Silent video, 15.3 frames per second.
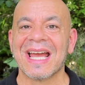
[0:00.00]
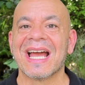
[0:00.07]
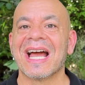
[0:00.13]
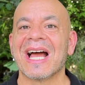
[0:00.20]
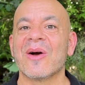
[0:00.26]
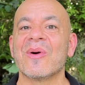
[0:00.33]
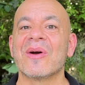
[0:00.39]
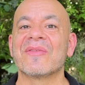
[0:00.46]

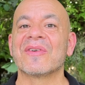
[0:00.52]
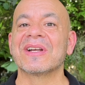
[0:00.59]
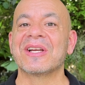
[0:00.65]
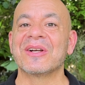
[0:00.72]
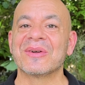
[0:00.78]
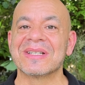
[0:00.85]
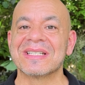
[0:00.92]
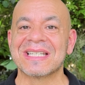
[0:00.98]
However,
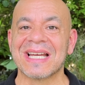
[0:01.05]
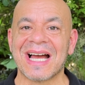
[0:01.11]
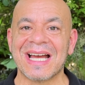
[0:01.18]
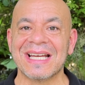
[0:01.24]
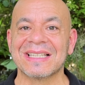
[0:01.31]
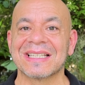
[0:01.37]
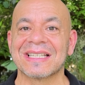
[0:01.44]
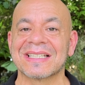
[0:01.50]
here in
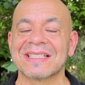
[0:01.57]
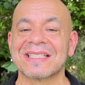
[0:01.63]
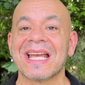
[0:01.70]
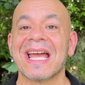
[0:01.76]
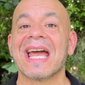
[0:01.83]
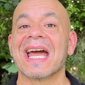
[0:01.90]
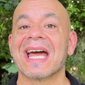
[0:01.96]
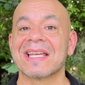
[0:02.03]
Thailand,
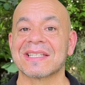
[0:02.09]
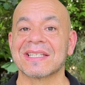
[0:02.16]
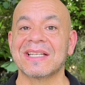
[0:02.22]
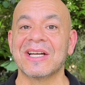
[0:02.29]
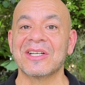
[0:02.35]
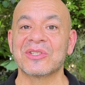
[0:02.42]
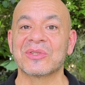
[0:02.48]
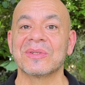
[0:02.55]
as a
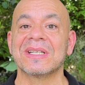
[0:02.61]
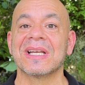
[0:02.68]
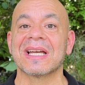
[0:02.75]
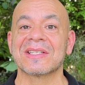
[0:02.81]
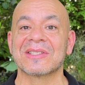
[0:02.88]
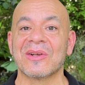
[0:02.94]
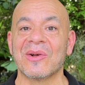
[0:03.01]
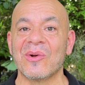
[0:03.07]
country,
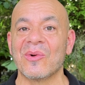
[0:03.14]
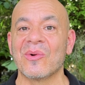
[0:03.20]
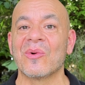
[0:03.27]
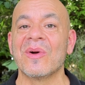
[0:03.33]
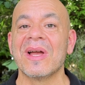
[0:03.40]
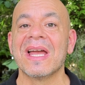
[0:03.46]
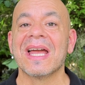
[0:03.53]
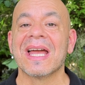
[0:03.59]
as a whole,